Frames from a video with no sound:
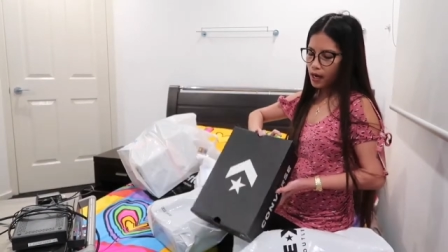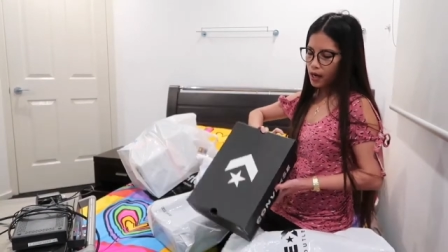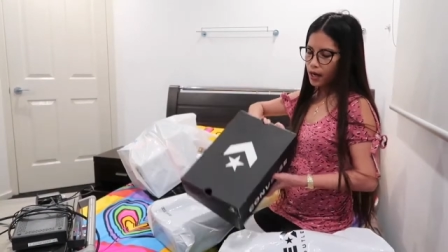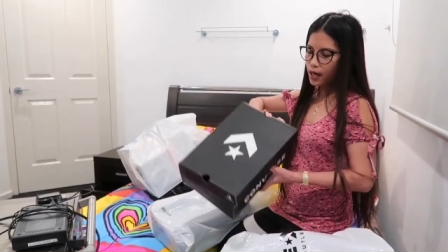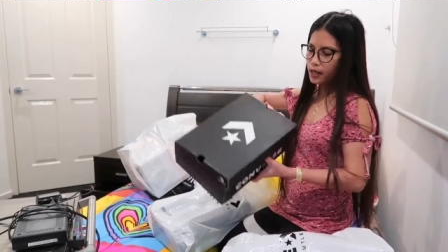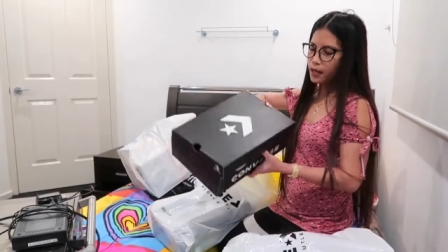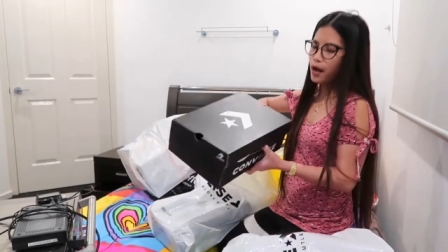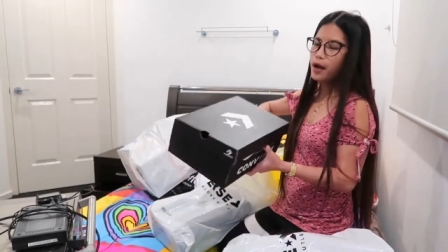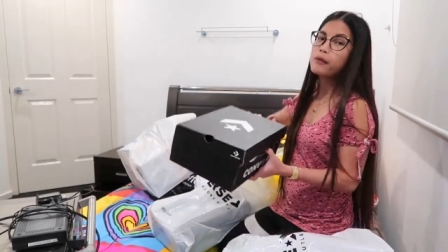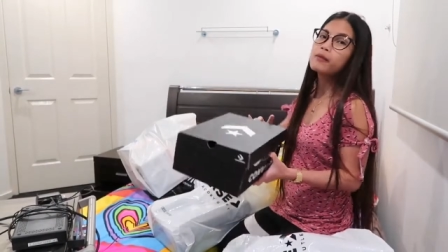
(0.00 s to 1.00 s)
And
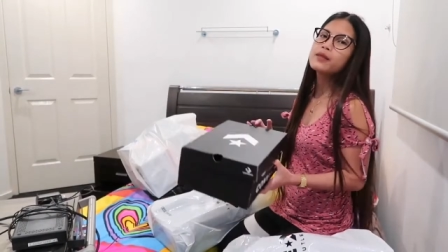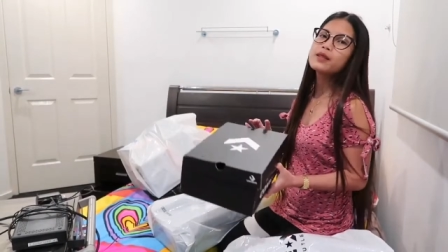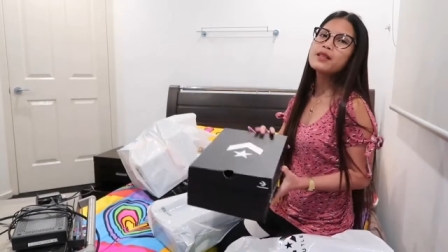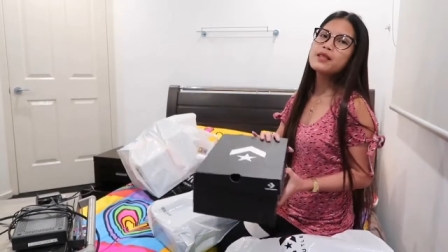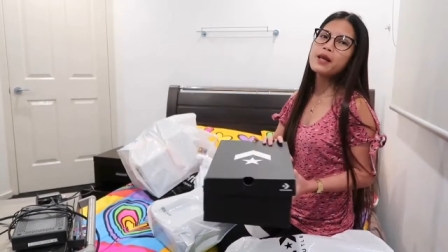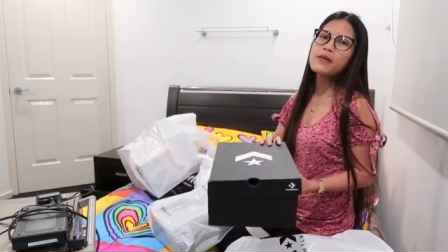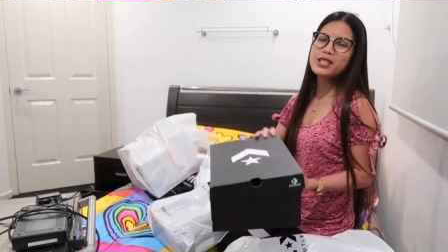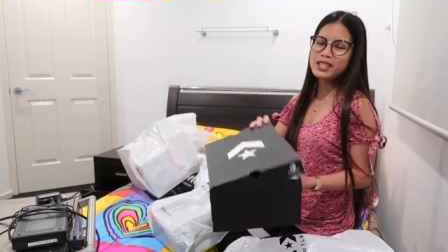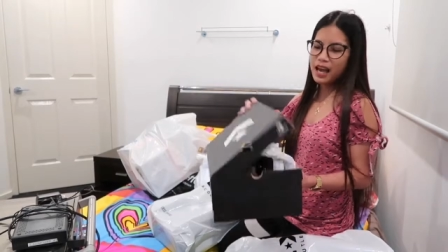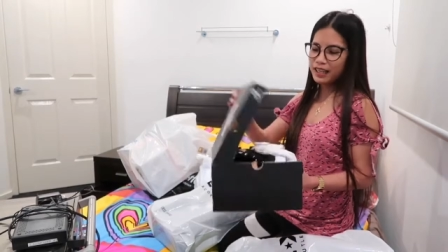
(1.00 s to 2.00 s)
the same
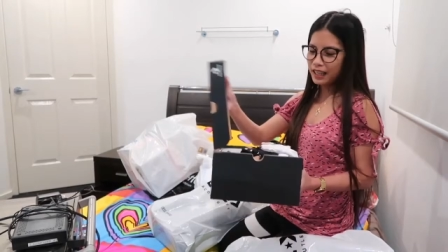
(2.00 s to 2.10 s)
style